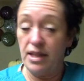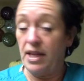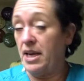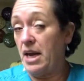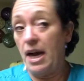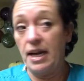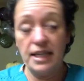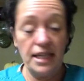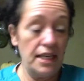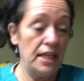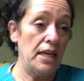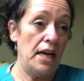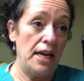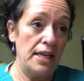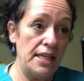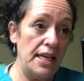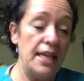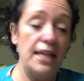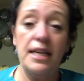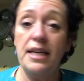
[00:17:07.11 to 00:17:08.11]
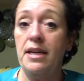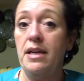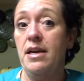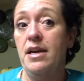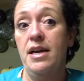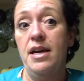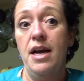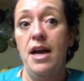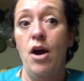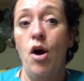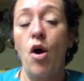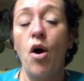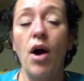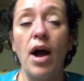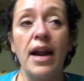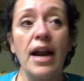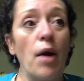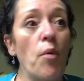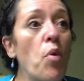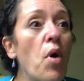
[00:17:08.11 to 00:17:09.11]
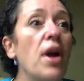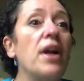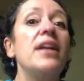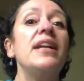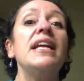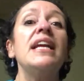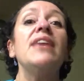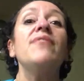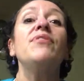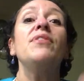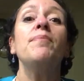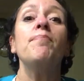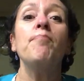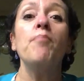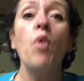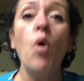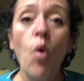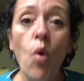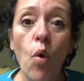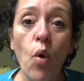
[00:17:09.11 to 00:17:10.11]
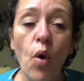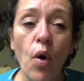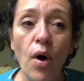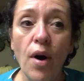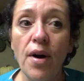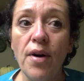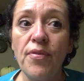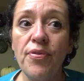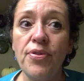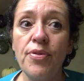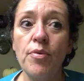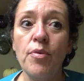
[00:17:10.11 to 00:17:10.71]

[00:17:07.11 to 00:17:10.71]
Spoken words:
Like I need it, and I wanted it even more,